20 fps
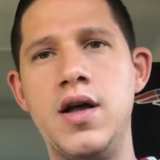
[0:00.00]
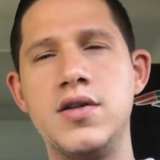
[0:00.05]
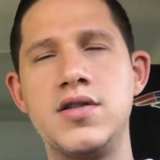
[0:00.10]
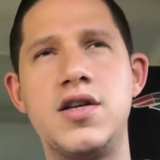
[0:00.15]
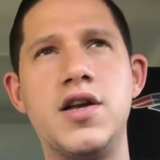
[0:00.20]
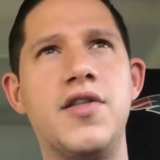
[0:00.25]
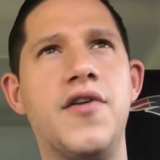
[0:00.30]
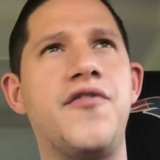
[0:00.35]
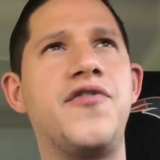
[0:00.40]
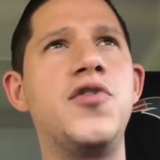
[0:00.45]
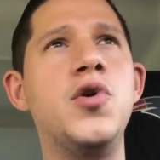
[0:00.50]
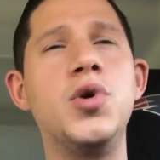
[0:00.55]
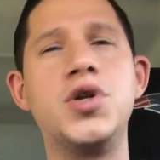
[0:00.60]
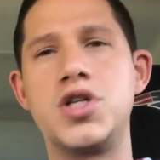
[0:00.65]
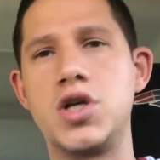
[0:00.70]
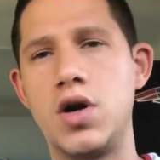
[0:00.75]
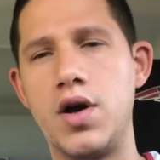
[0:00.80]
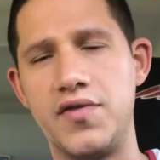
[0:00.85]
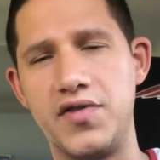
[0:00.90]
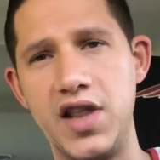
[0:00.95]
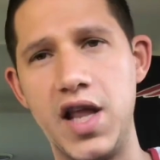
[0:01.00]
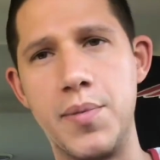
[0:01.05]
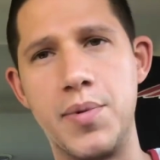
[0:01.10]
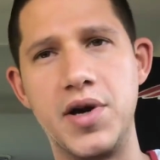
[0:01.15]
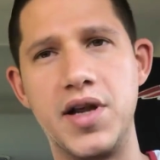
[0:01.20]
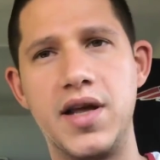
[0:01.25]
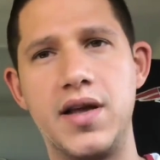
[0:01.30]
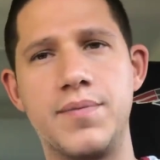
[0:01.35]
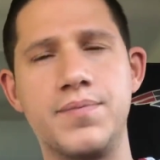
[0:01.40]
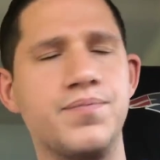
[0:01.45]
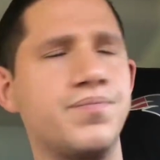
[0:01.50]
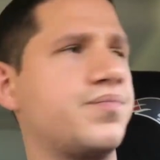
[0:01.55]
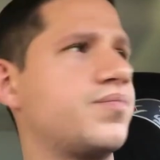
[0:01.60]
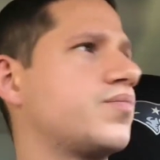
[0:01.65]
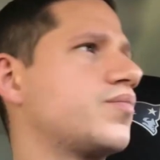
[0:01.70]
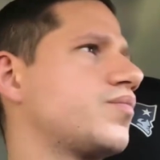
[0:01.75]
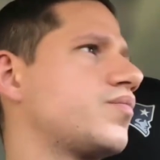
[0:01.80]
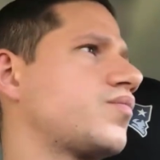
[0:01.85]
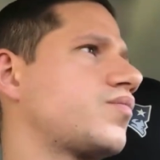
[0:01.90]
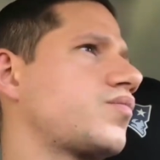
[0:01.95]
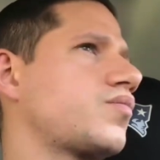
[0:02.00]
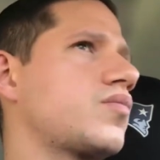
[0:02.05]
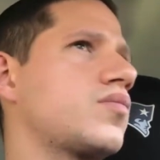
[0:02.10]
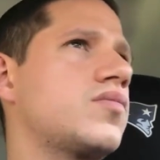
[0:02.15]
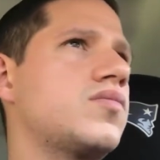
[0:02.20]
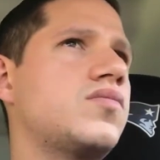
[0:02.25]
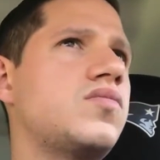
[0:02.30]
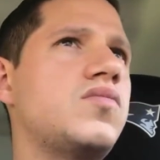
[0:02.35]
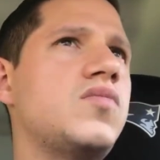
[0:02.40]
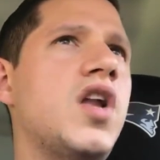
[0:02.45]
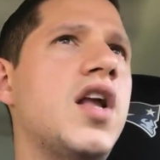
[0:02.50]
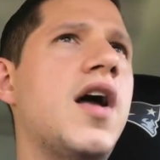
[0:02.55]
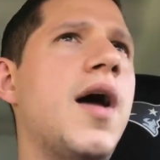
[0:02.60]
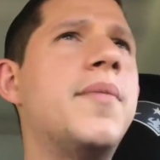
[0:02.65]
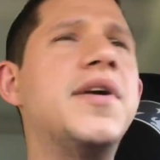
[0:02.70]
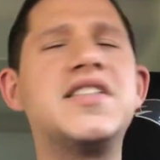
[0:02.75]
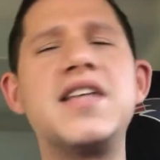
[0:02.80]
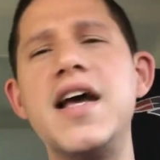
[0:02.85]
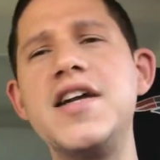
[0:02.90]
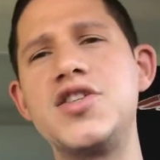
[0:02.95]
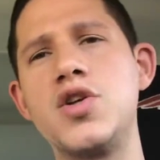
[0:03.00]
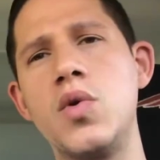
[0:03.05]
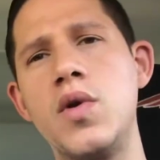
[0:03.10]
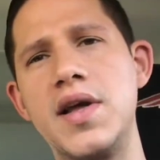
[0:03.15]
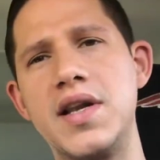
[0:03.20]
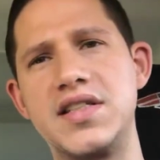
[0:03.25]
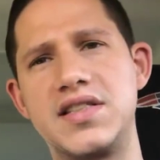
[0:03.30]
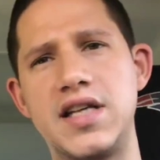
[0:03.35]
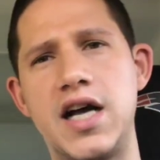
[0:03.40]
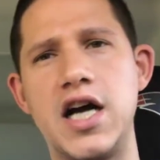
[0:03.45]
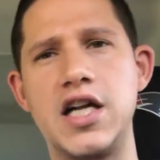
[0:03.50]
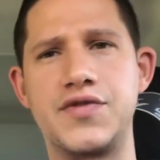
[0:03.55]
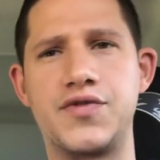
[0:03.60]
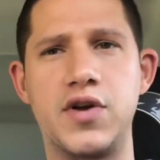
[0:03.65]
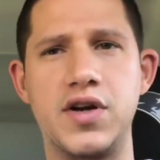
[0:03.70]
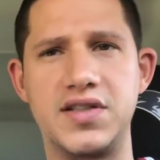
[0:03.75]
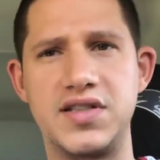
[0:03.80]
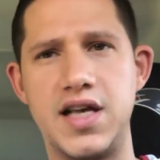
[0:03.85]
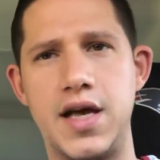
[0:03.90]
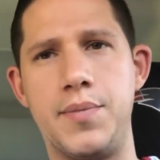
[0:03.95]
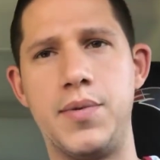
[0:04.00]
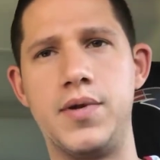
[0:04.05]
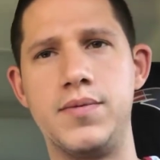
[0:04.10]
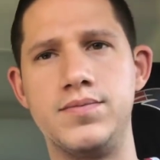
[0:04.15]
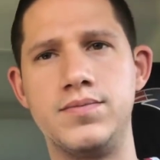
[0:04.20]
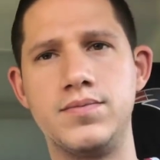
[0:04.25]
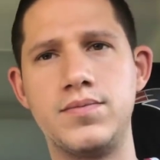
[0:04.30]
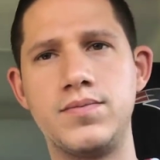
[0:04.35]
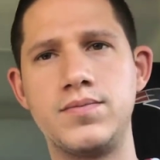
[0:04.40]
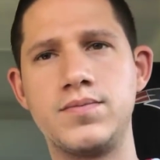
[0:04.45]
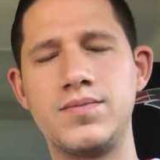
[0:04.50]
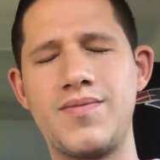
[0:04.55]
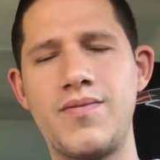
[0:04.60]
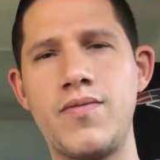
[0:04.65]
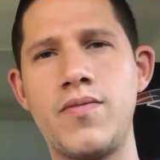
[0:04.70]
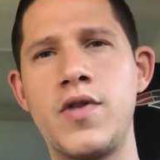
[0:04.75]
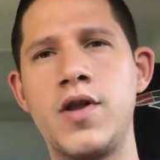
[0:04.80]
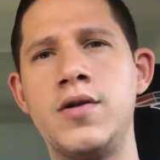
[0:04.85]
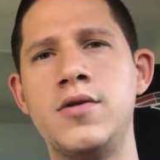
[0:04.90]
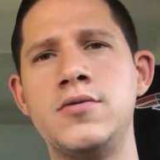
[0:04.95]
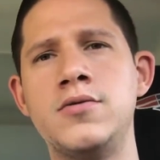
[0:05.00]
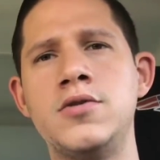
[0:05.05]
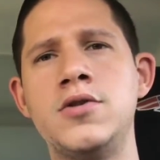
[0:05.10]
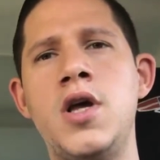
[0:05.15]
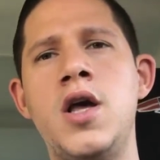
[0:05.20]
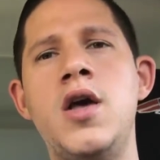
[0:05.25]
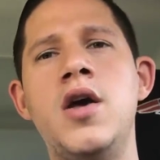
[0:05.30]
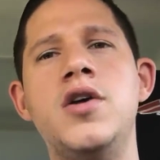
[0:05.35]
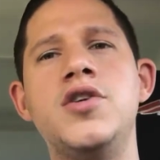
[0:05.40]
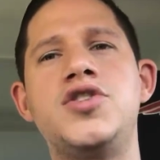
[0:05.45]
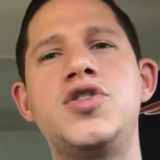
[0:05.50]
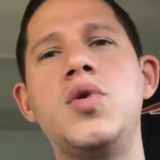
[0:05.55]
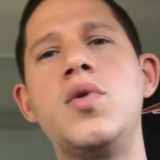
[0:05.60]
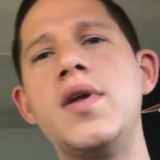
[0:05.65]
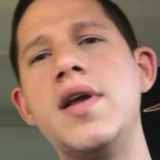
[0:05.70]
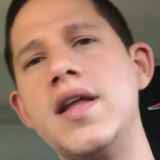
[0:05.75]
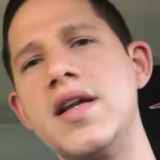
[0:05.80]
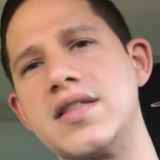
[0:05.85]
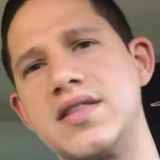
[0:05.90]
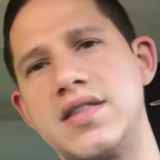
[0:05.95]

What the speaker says: to the future of liberty. I mean, take Julian Assange, for example. Julian